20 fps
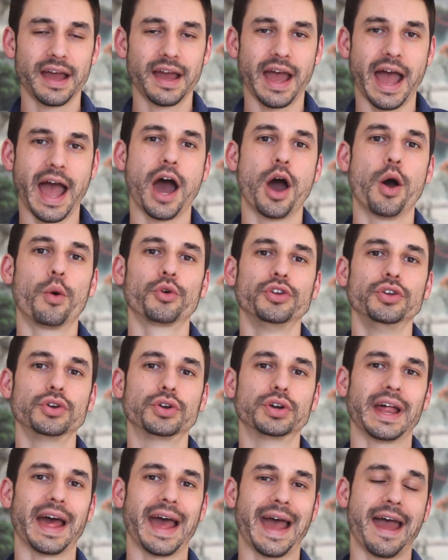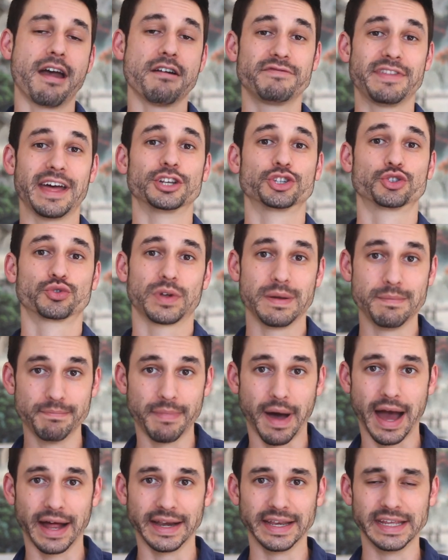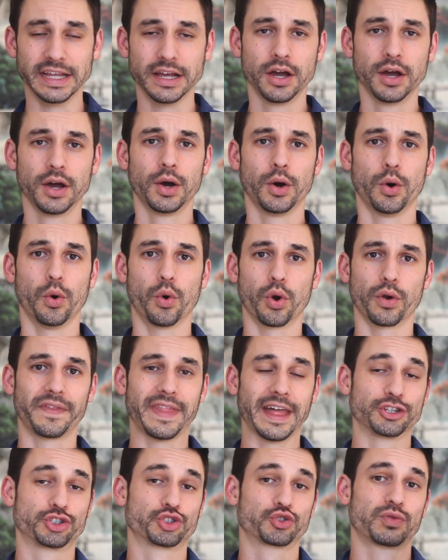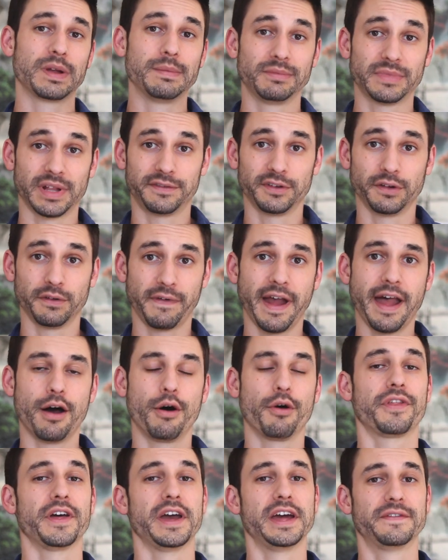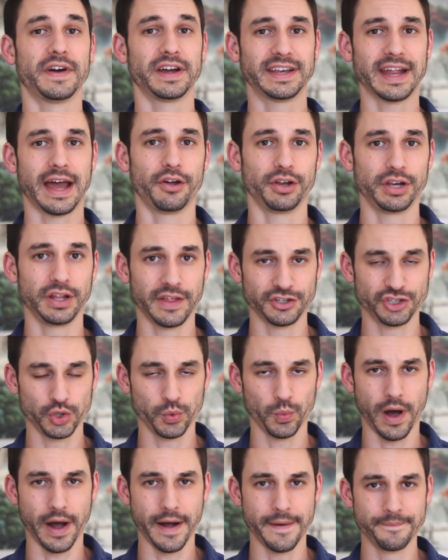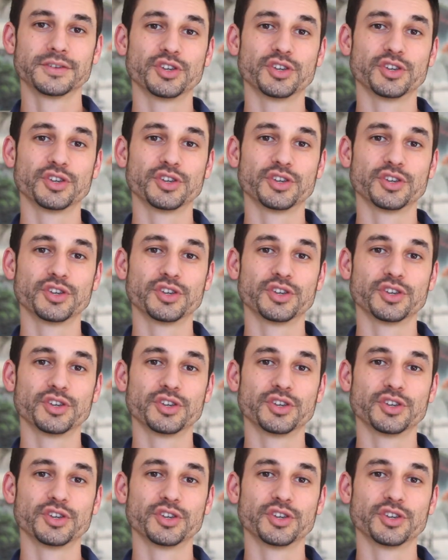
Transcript: how are you going to have that dream body or that dream level of health and vitality that you want?